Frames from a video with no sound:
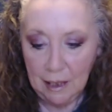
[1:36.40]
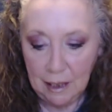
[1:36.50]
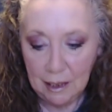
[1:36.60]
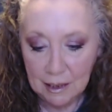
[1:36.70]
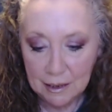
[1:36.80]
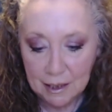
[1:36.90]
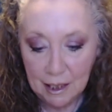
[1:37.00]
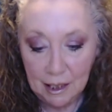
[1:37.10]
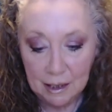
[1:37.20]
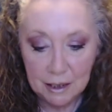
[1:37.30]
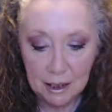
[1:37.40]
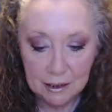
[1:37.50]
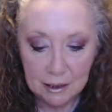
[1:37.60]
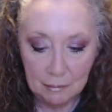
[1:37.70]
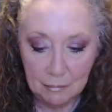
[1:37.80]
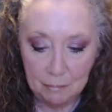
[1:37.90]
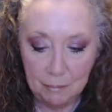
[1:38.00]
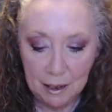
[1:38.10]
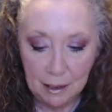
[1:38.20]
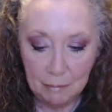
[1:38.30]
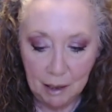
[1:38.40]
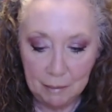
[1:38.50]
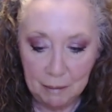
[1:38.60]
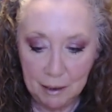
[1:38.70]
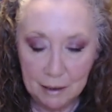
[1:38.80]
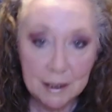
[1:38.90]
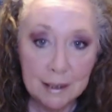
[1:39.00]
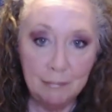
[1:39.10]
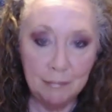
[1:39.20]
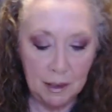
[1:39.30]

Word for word: is I take some big bobby pins